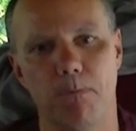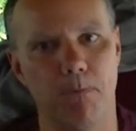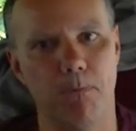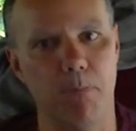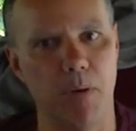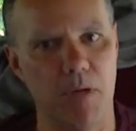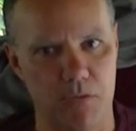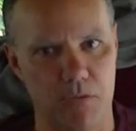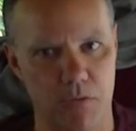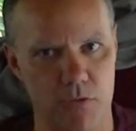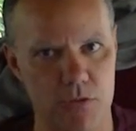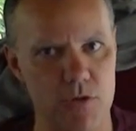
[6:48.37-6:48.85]

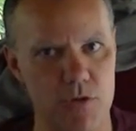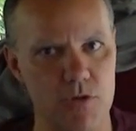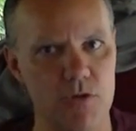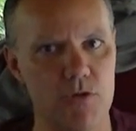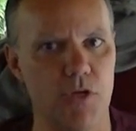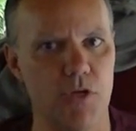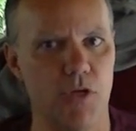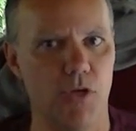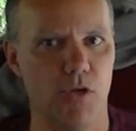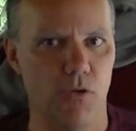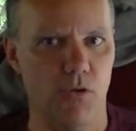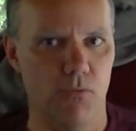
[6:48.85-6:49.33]
but there's
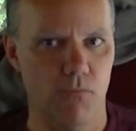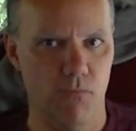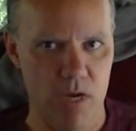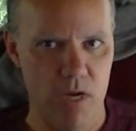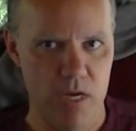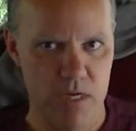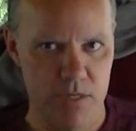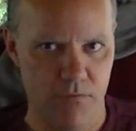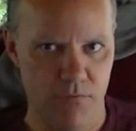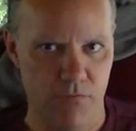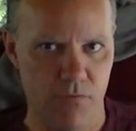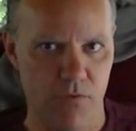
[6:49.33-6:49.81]
usually a good
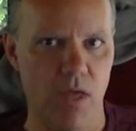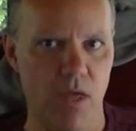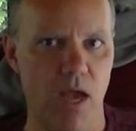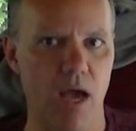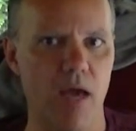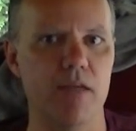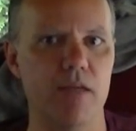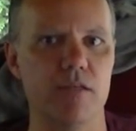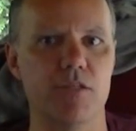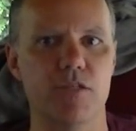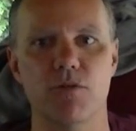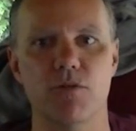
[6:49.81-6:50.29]
reason for
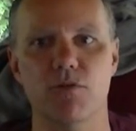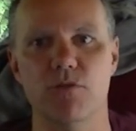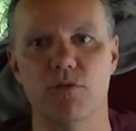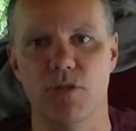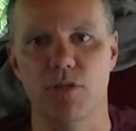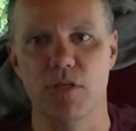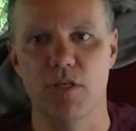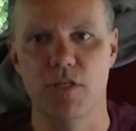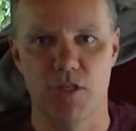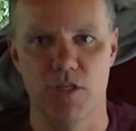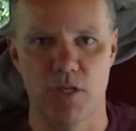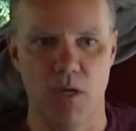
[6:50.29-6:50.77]
that. It's
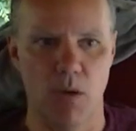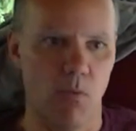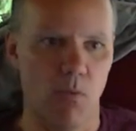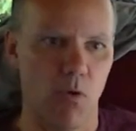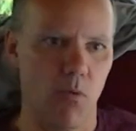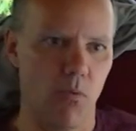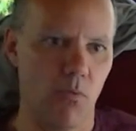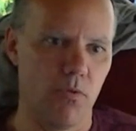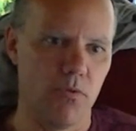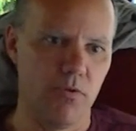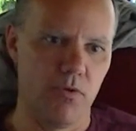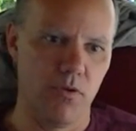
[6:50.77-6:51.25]
usually
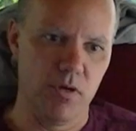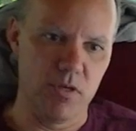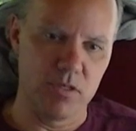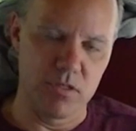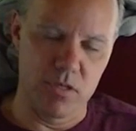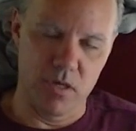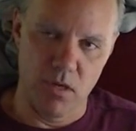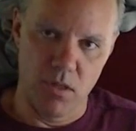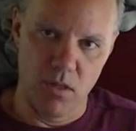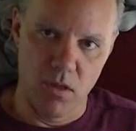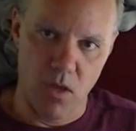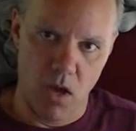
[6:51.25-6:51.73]
somewhere where there
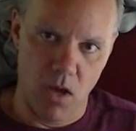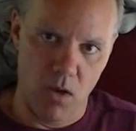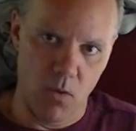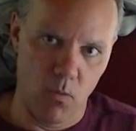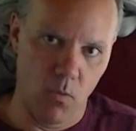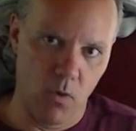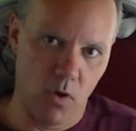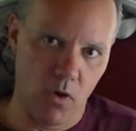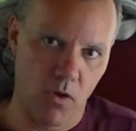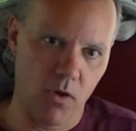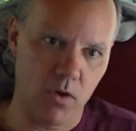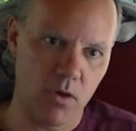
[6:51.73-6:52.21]
isn't a lot of
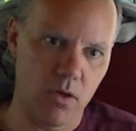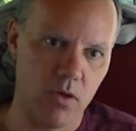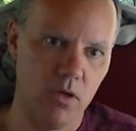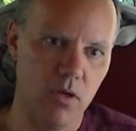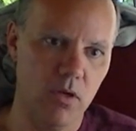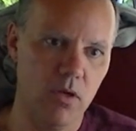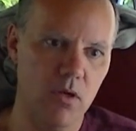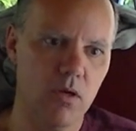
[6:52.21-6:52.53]
work,